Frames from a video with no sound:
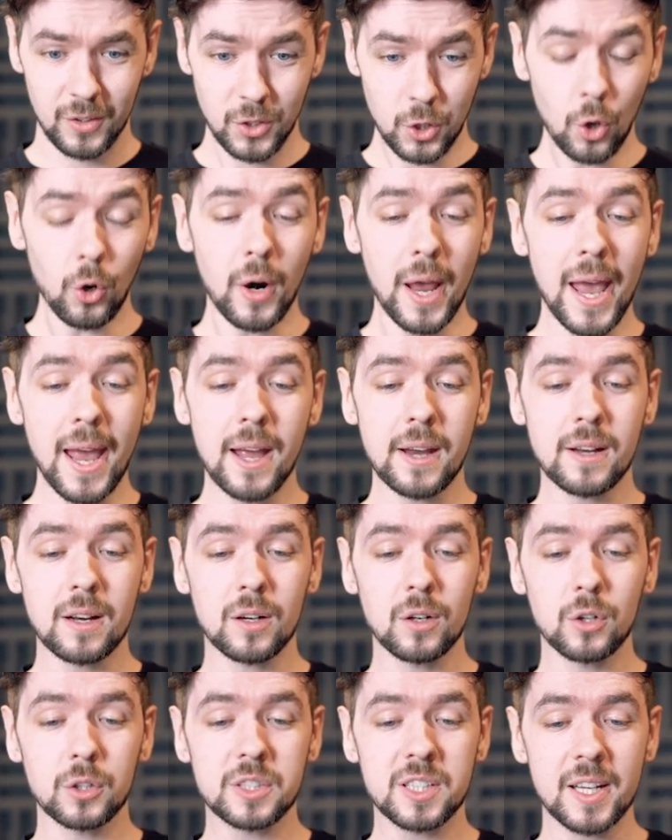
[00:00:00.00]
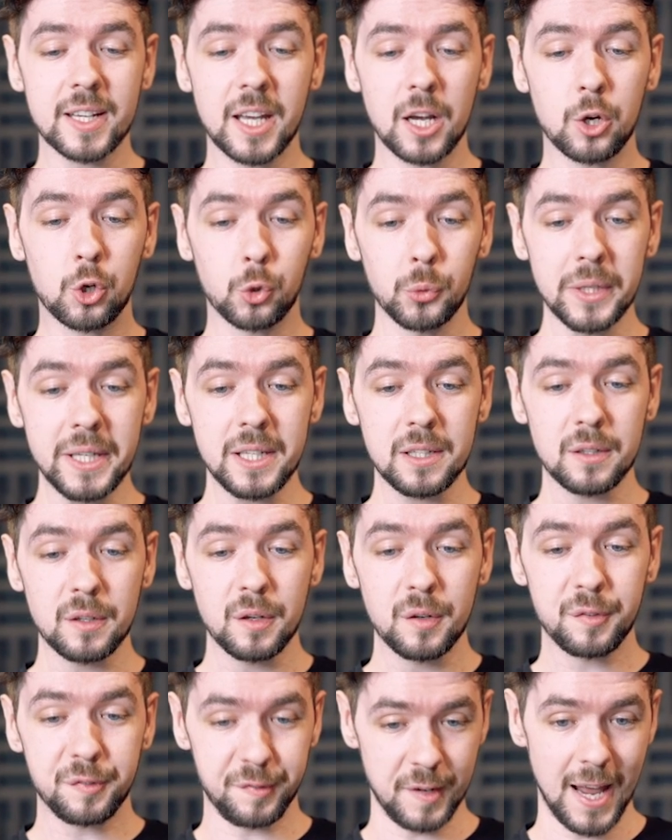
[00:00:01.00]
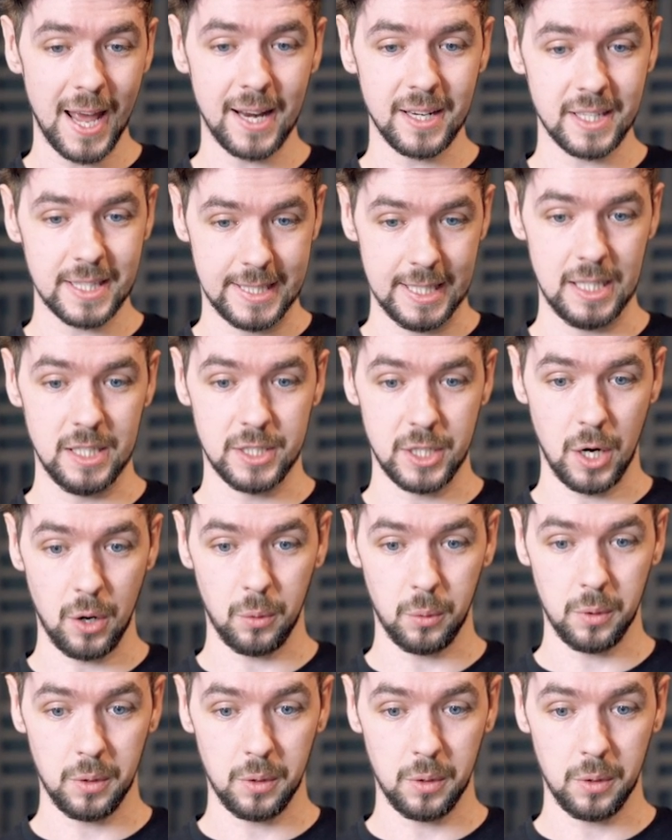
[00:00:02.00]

Your head looks like a green, flat dildo.